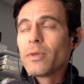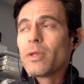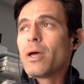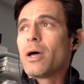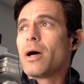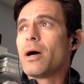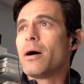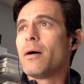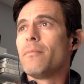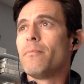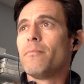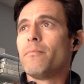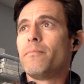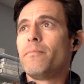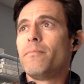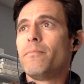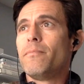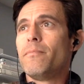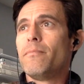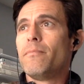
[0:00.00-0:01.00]
Um,
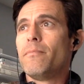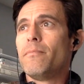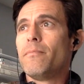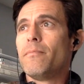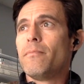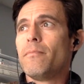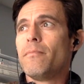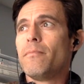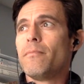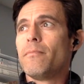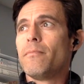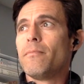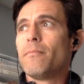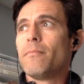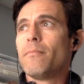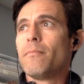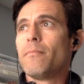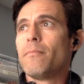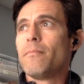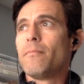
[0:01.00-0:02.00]

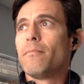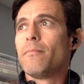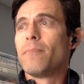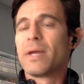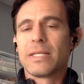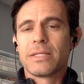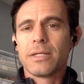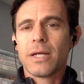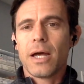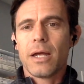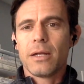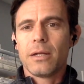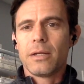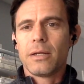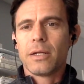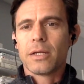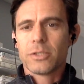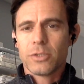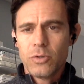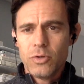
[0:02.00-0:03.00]
but it's not
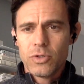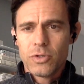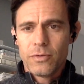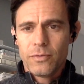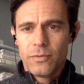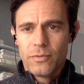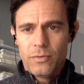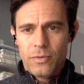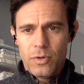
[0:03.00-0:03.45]
exclusive.